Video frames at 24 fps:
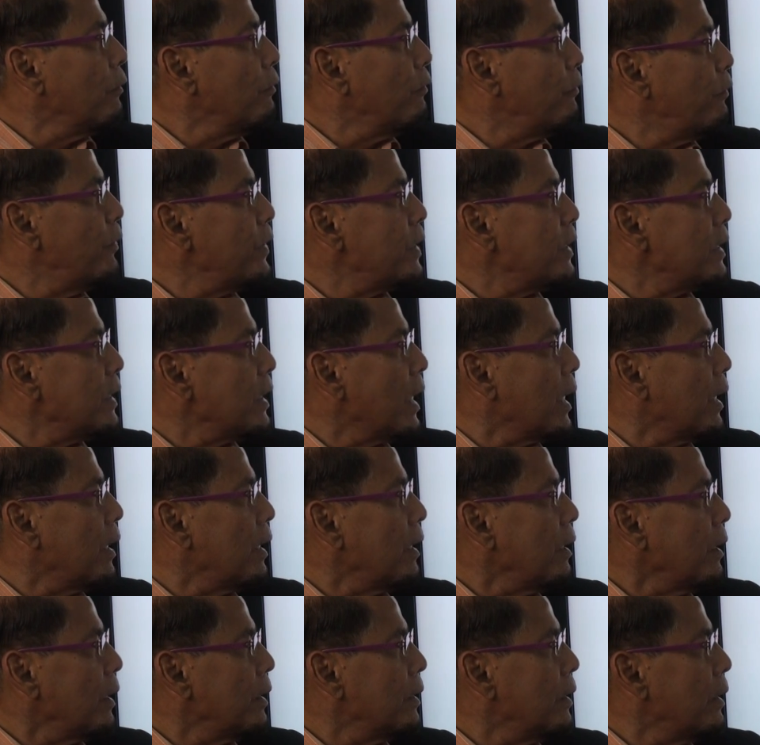
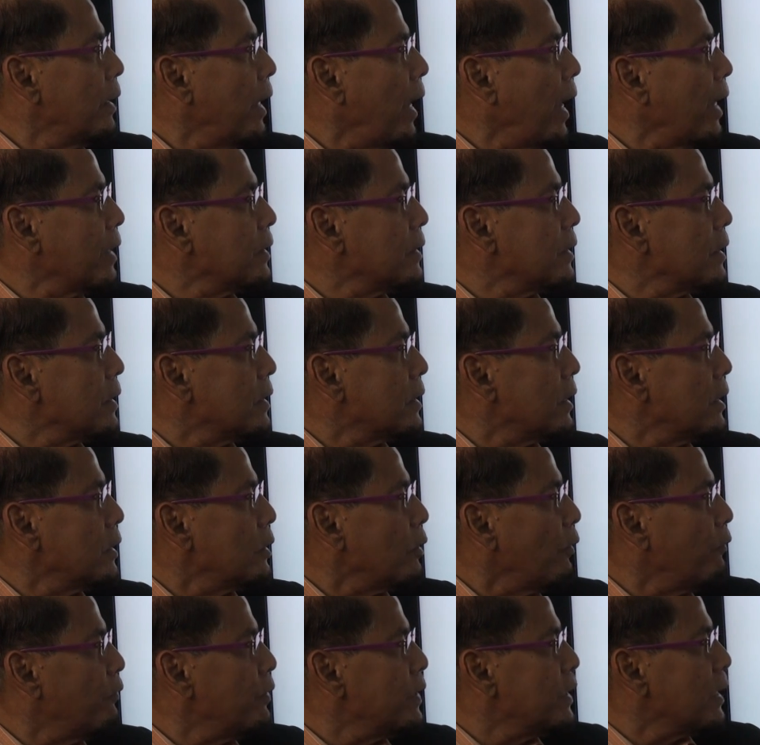physical
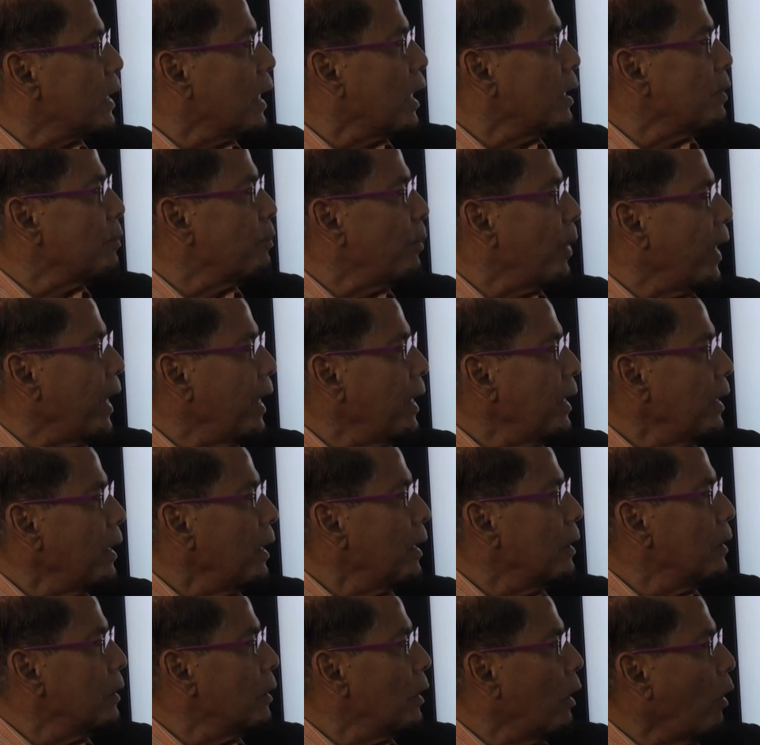existence or physical
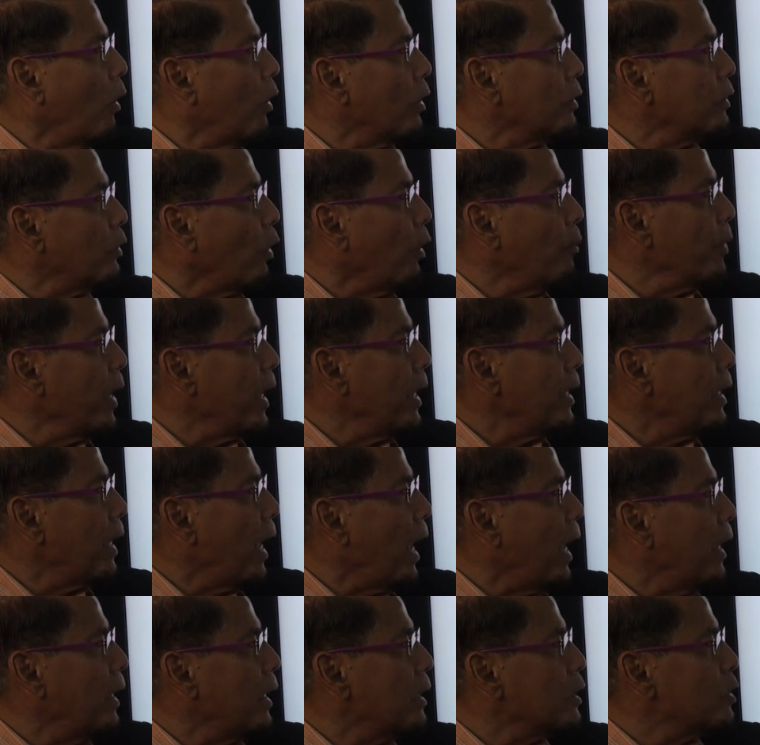plane or domain
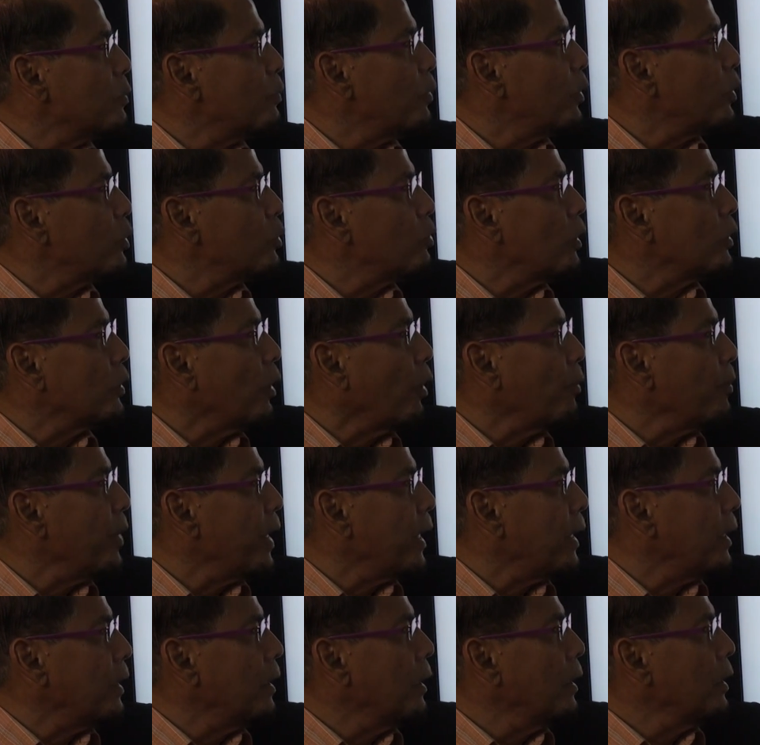and the spiritual
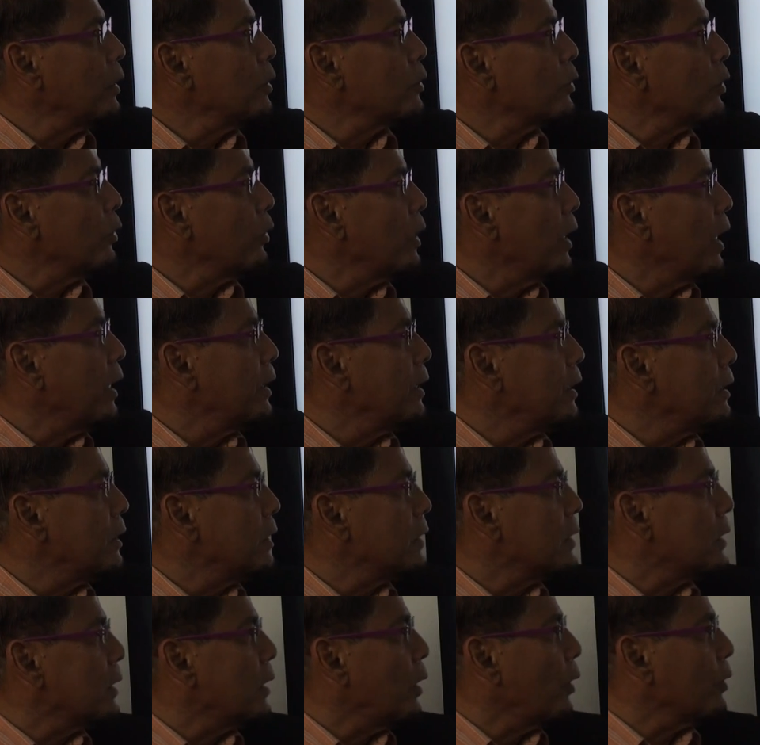domain. So here this
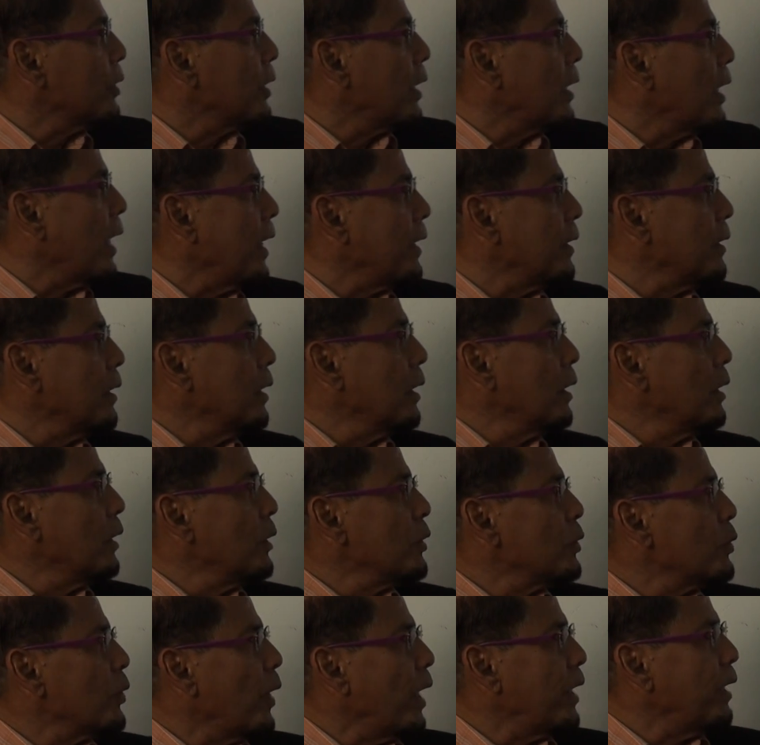is a dotted line.
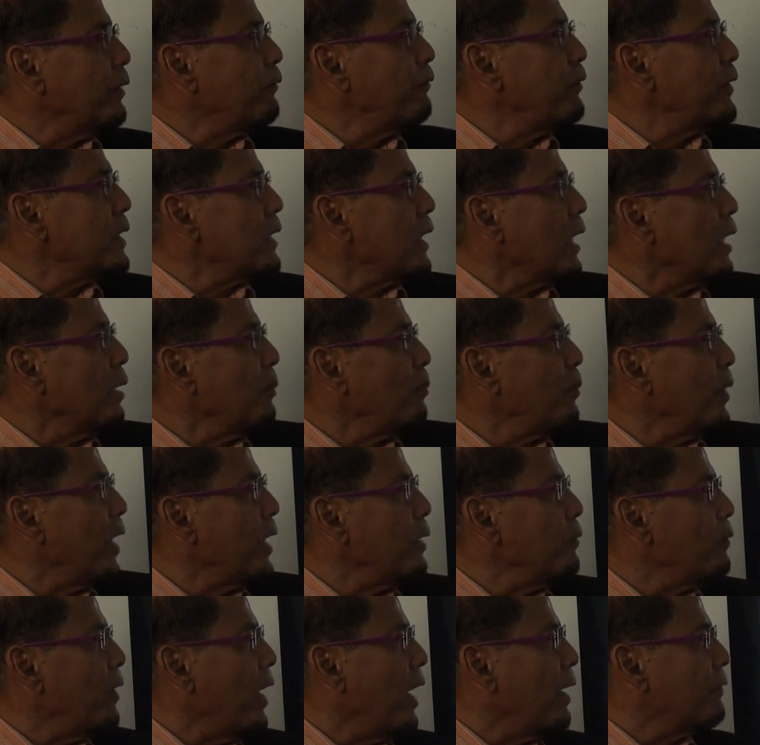So at the physical
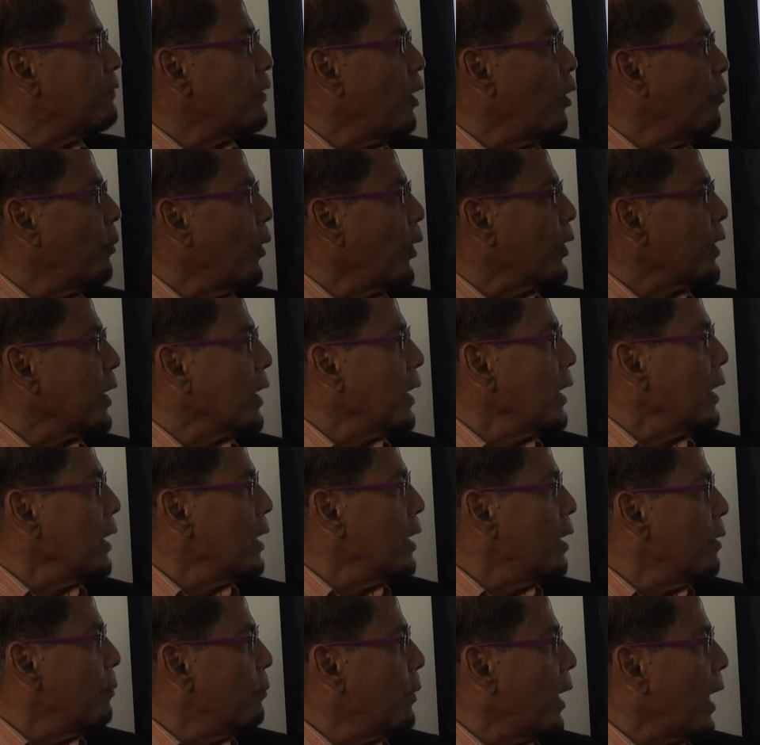plane we have our body,
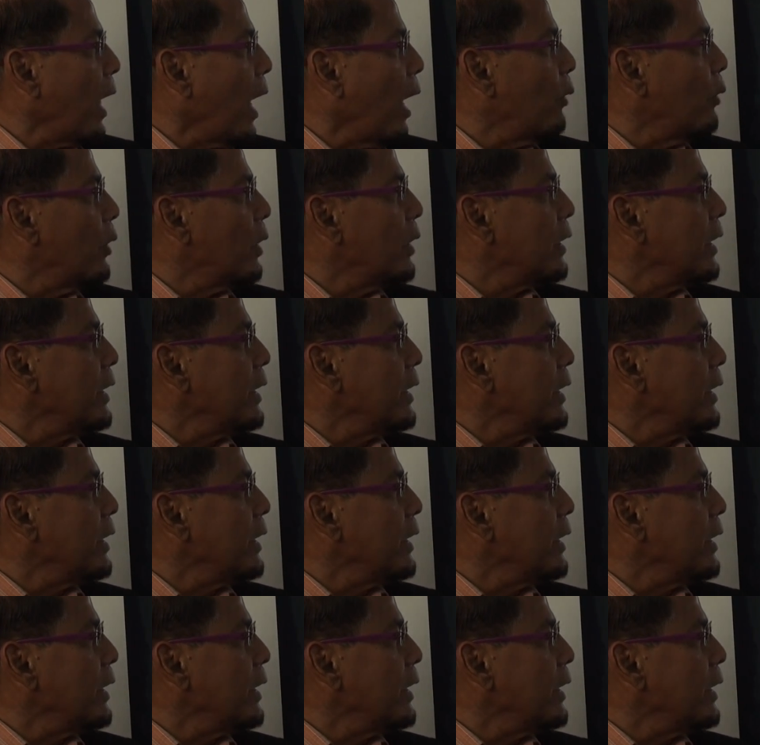but our